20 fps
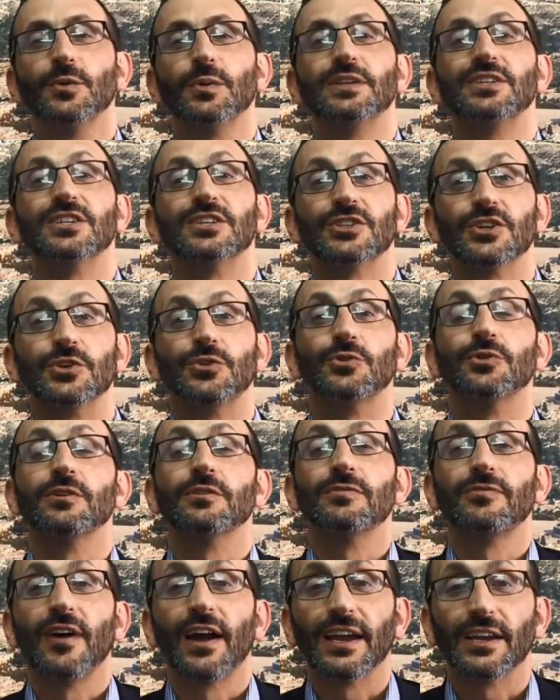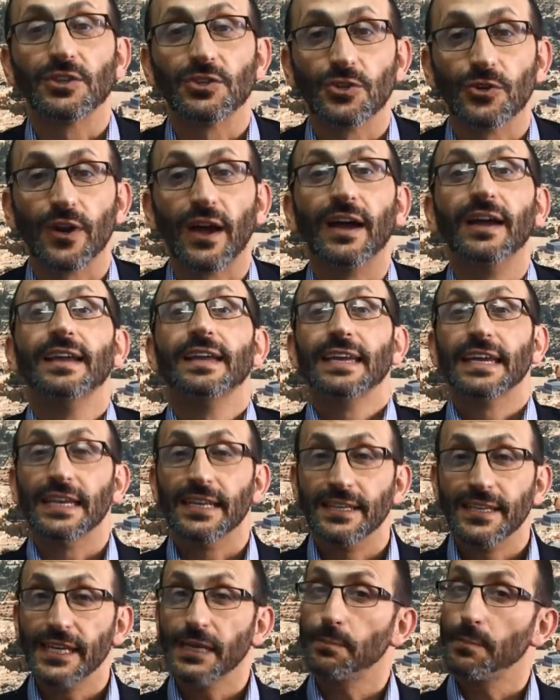which is a unifying Torah.
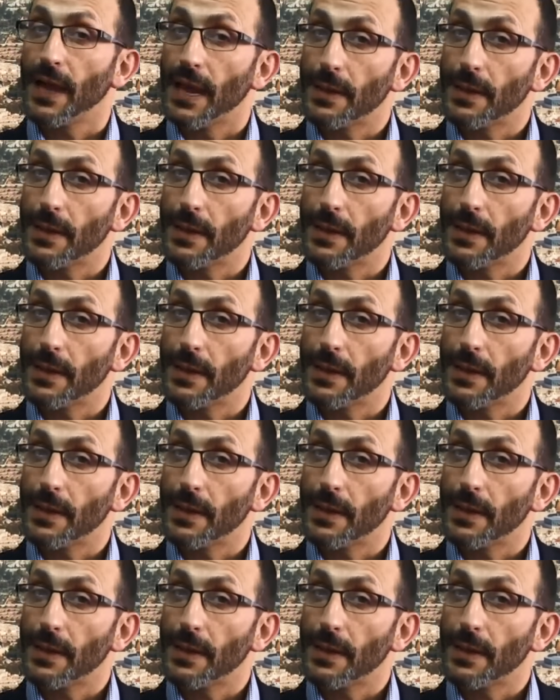Indeed,